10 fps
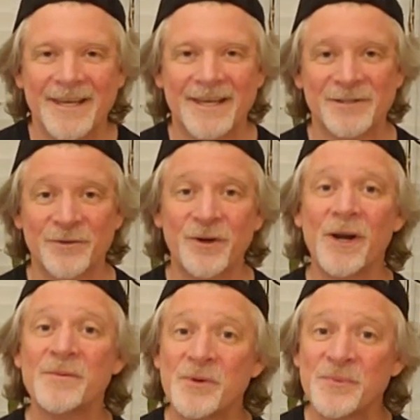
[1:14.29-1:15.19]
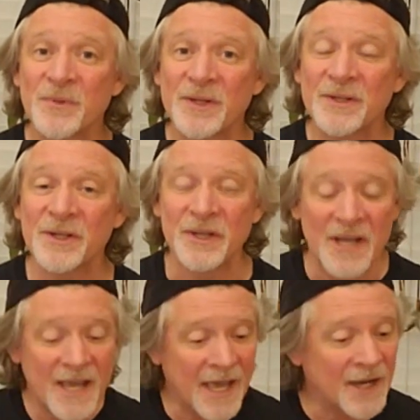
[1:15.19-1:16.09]
And so far I'm doing pretty good.
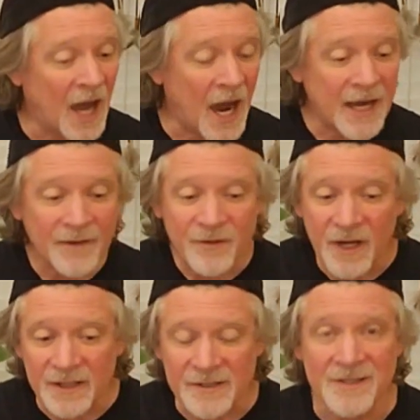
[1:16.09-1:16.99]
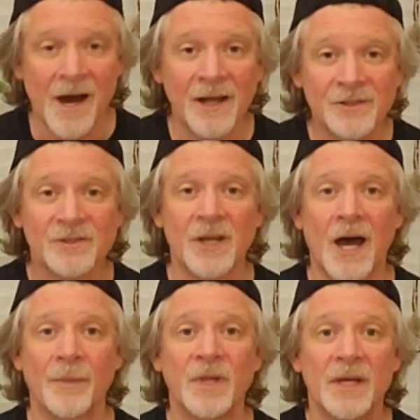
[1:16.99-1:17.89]
And I have gotten
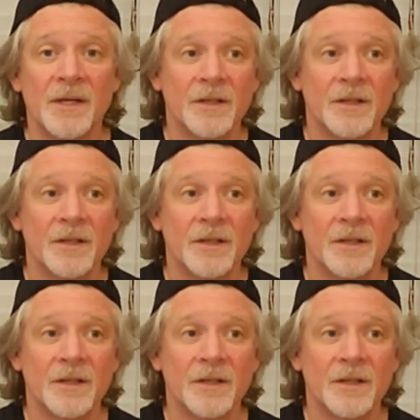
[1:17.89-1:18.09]
nonstop,